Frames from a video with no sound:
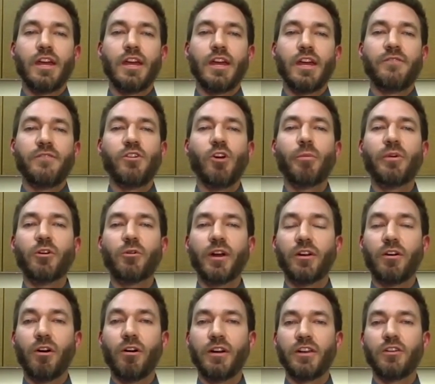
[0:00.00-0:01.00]
If you open a
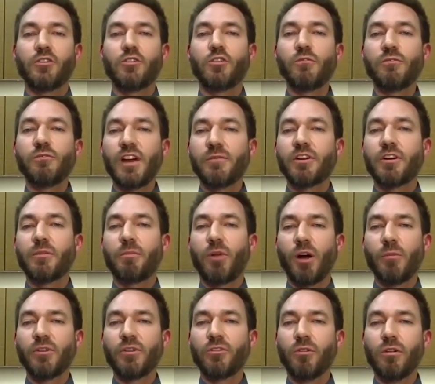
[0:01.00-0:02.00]
credit card at your new favorite
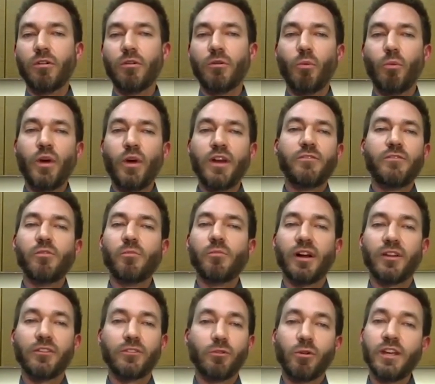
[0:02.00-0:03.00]
department store, wait a few
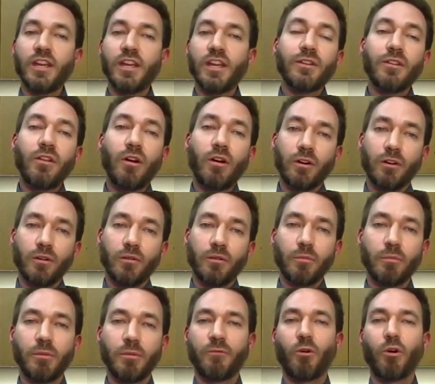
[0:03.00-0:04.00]
months or even
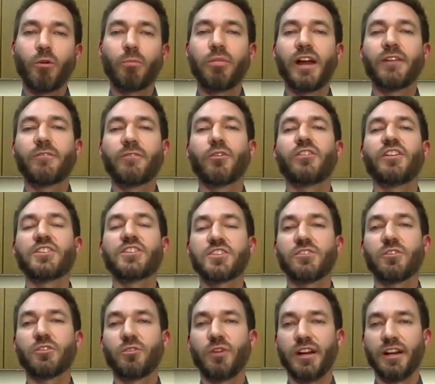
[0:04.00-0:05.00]
longer before applying for
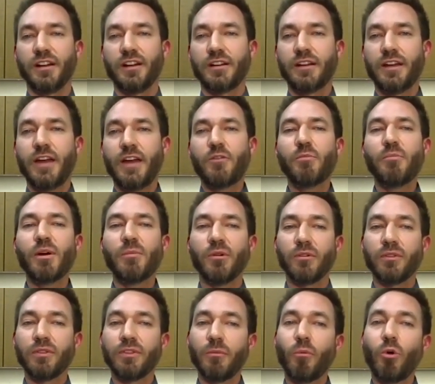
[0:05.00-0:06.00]
additional credit. And
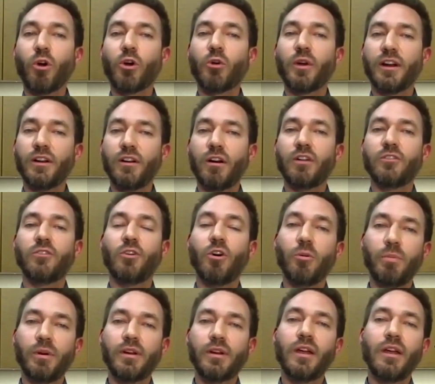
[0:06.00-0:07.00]
remember, the more credit cards you
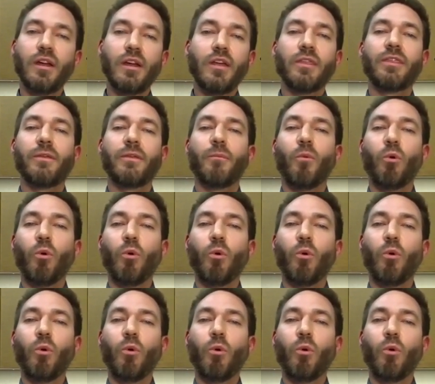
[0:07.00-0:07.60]
open, the